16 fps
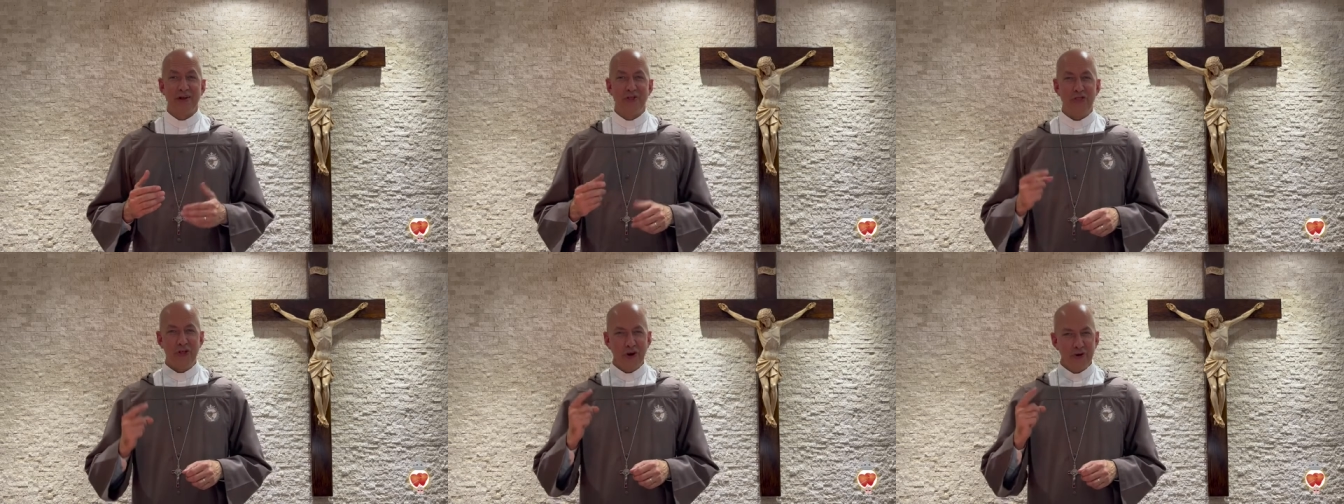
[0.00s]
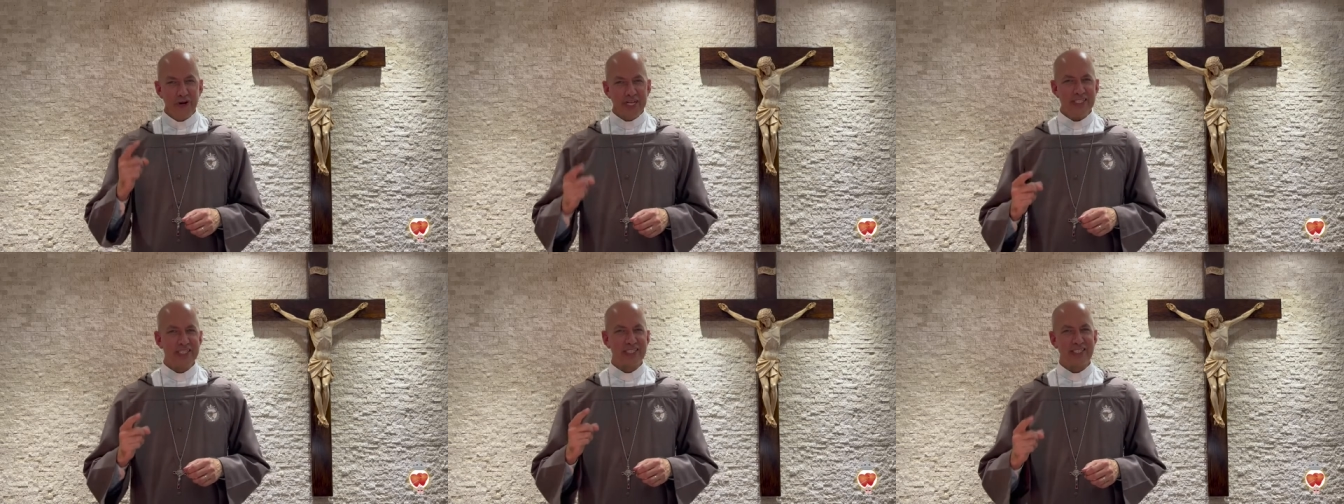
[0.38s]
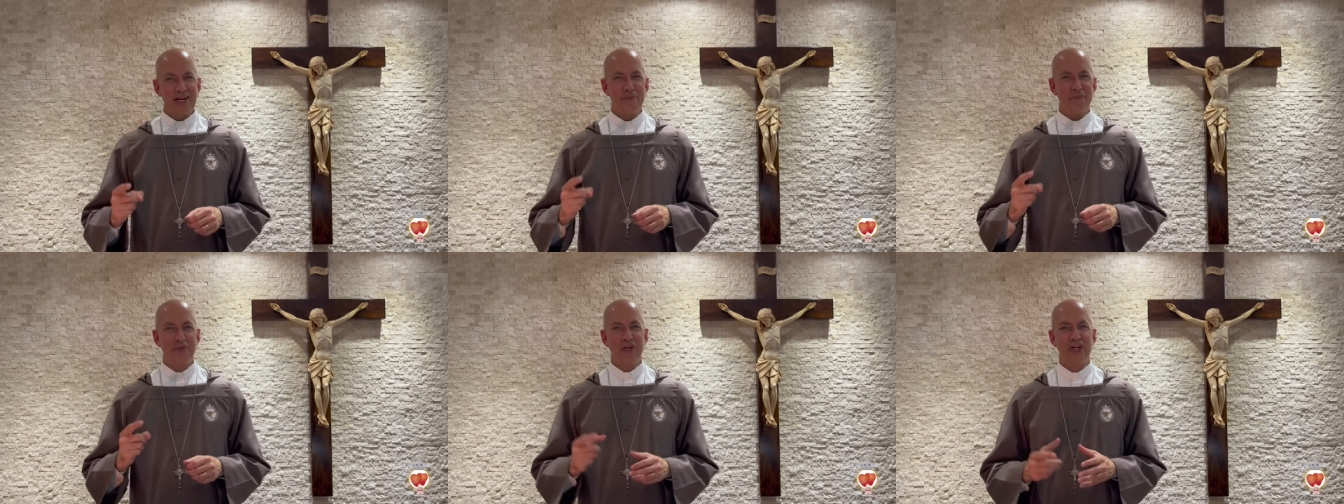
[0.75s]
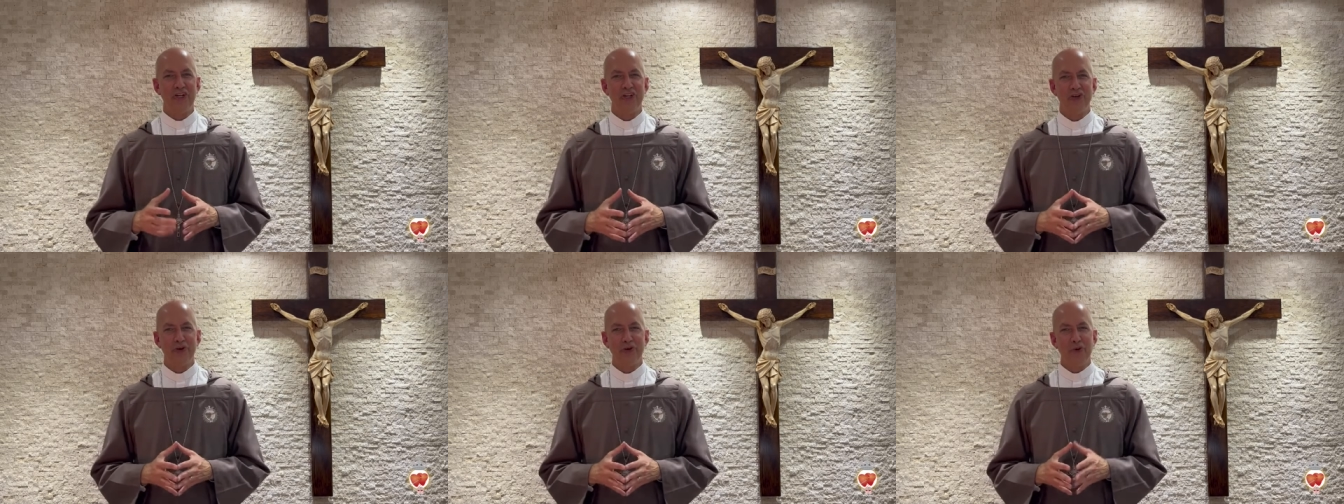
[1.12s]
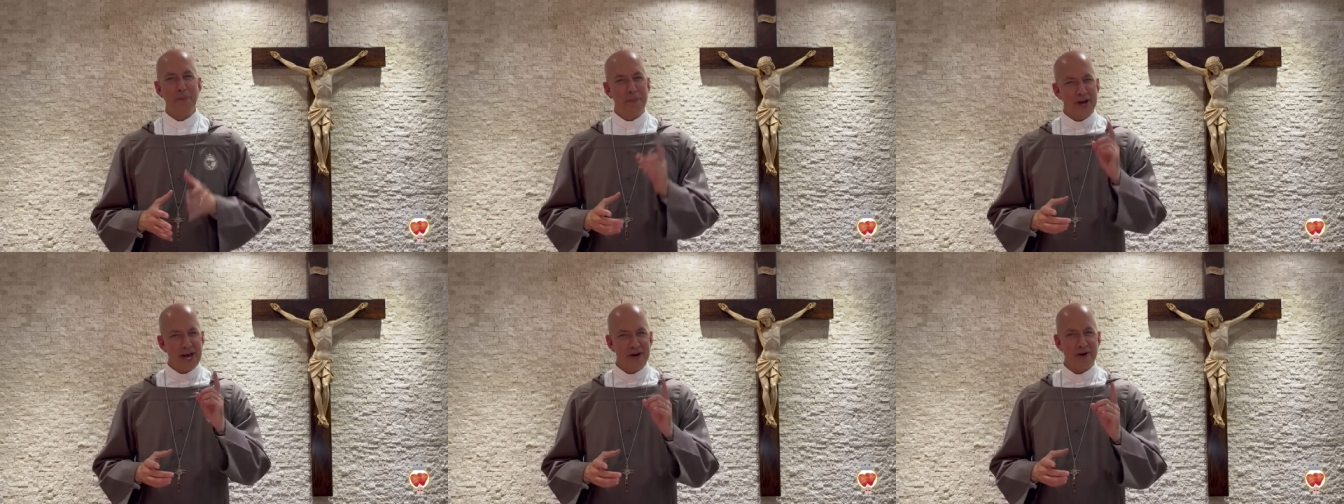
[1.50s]
there is something new,
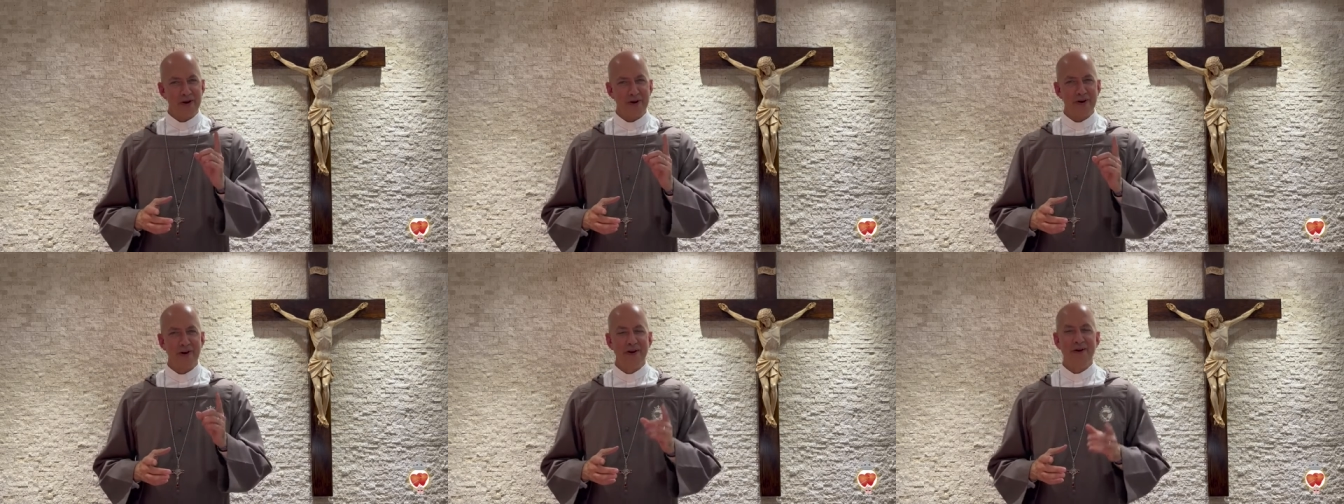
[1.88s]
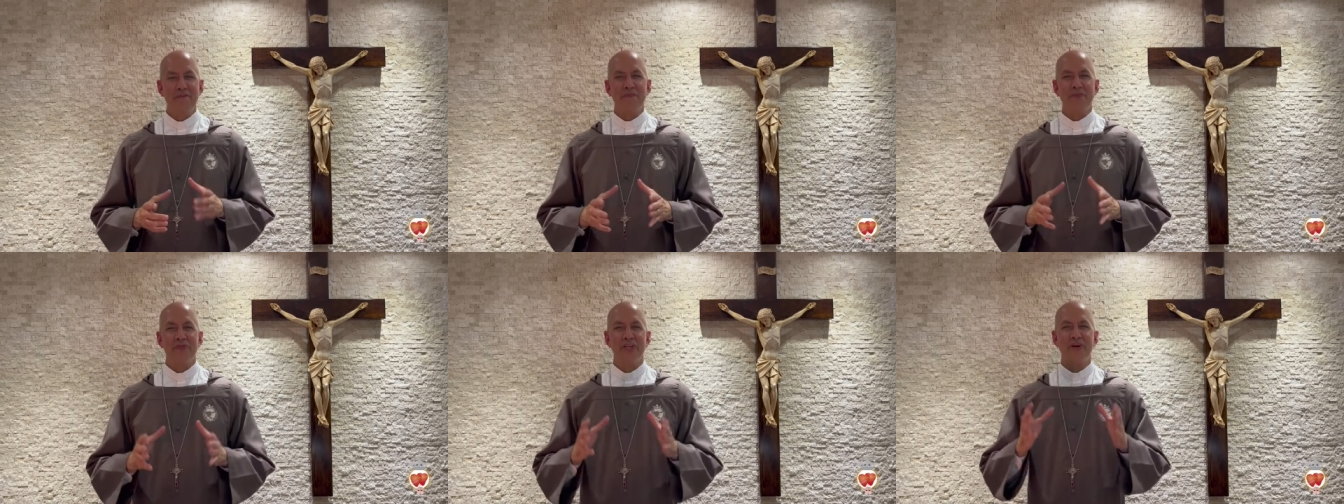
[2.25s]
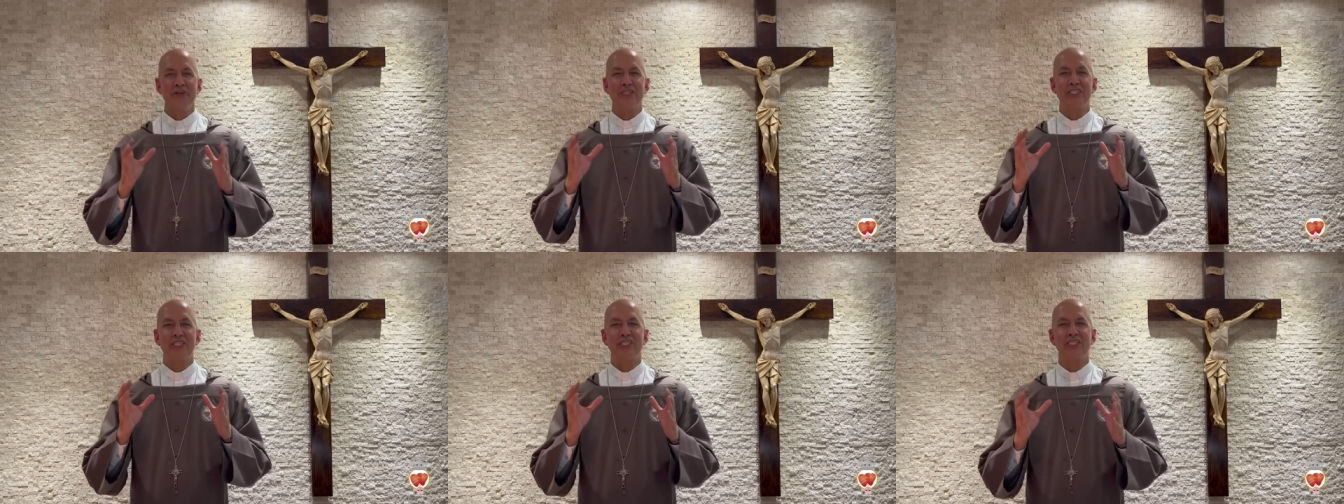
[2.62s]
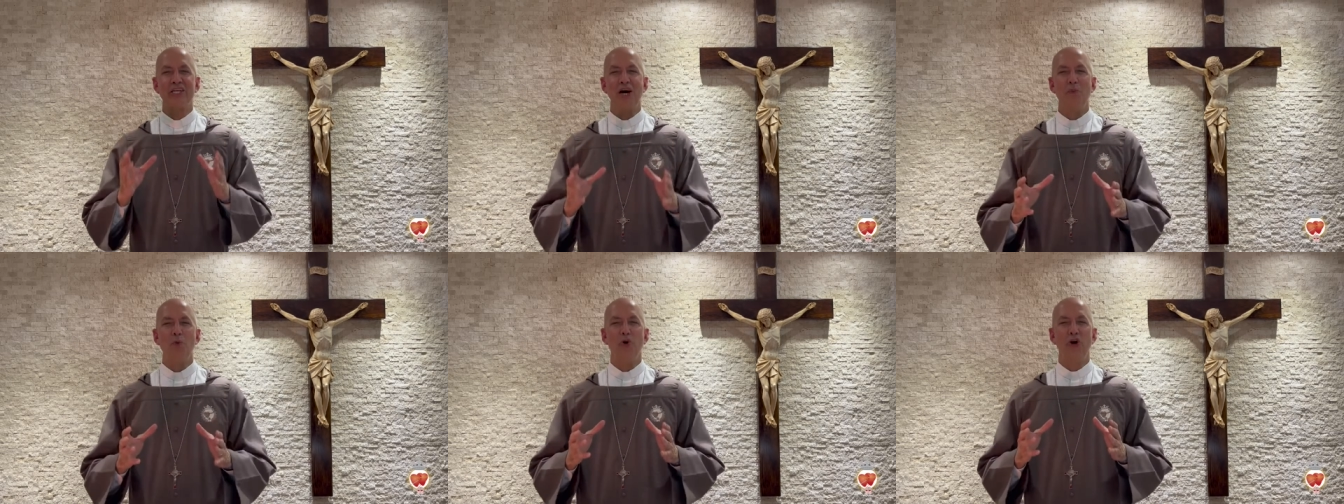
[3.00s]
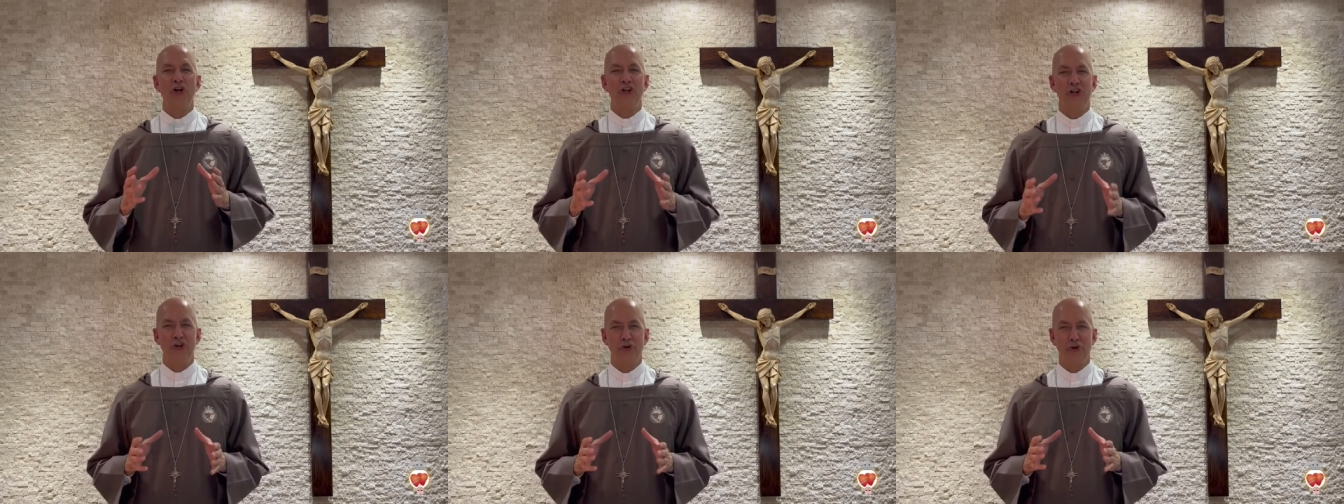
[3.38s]
better, there is
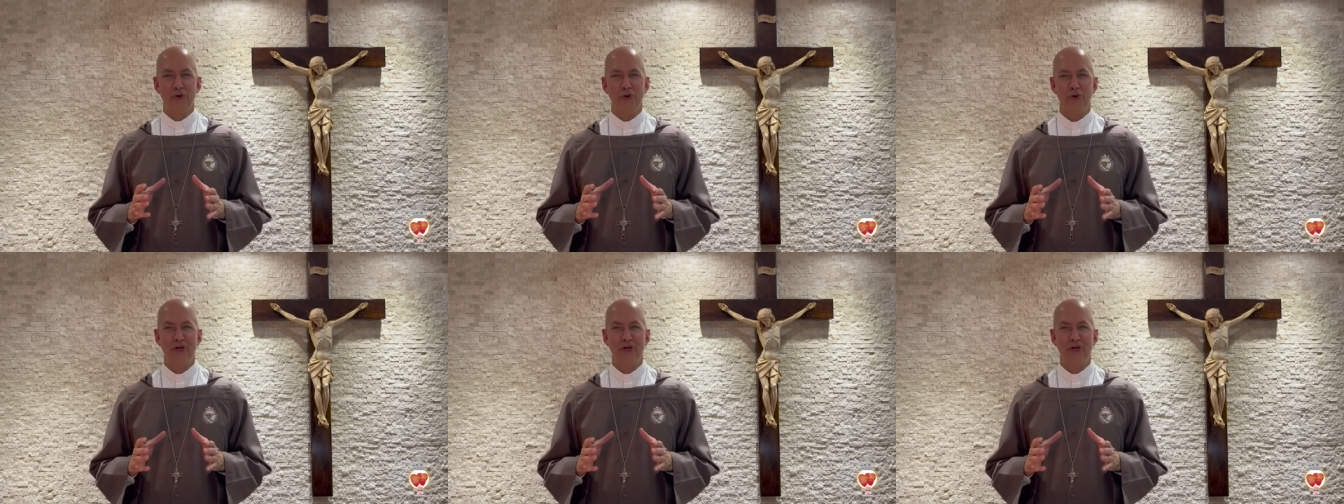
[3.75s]
someone new,